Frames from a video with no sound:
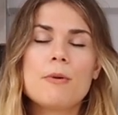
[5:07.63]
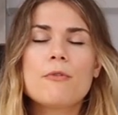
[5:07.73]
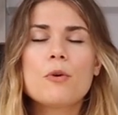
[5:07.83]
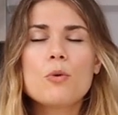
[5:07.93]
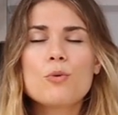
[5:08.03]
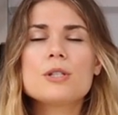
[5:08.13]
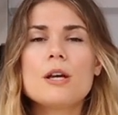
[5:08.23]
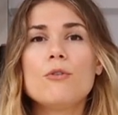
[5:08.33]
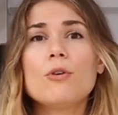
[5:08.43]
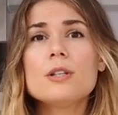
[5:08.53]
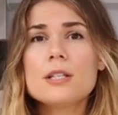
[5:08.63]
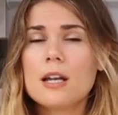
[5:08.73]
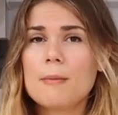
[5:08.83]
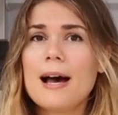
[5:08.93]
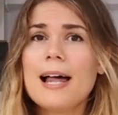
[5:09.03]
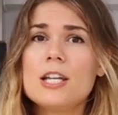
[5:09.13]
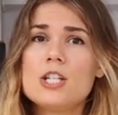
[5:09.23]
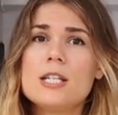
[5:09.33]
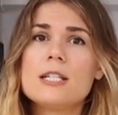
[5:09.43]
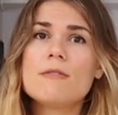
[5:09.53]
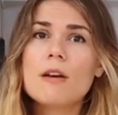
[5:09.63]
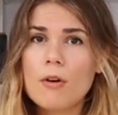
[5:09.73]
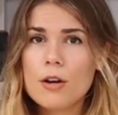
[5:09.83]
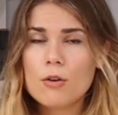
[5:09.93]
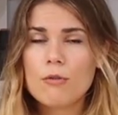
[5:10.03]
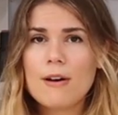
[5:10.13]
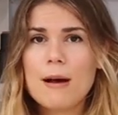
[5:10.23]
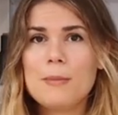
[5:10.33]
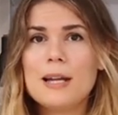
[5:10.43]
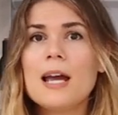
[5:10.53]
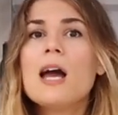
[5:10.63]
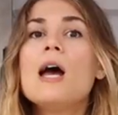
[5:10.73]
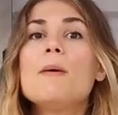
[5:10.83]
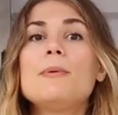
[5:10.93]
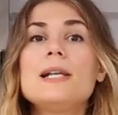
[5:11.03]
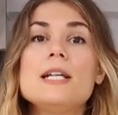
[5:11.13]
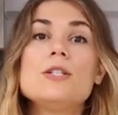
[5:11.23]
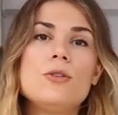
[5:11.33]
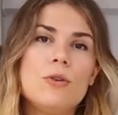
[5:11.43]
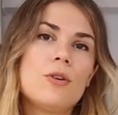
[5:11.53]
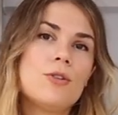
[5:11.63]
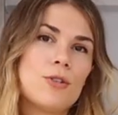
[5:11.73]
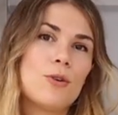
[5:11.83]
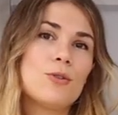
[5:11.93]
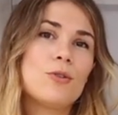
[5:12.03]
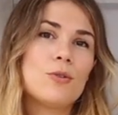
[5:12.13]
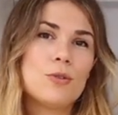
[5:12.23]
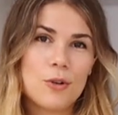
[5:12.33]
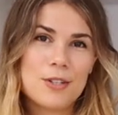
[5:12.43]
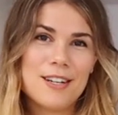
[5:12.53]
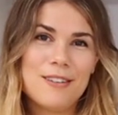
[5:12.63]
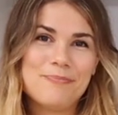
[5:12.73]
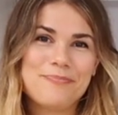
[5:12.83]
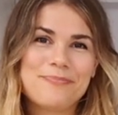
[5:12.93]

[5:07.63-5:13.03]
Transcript: But of course, if you're concerned about allergies, if they run in your family, please do consult your doctor.